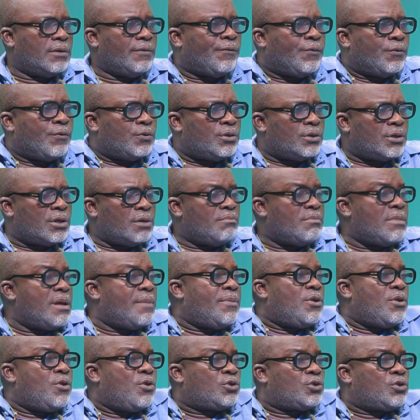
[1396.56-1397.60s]
Food.
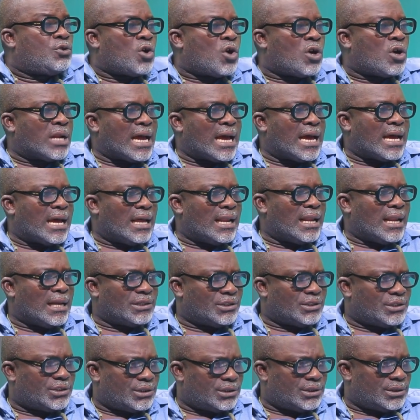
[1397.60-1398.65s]
Maybe you used to order
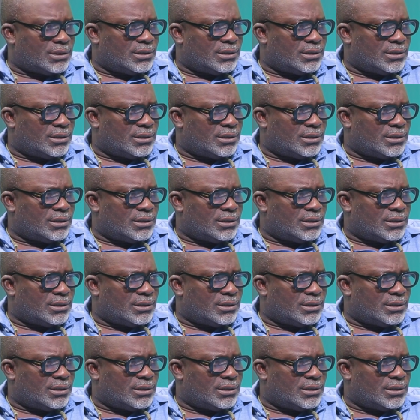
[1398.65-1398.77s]
lunch.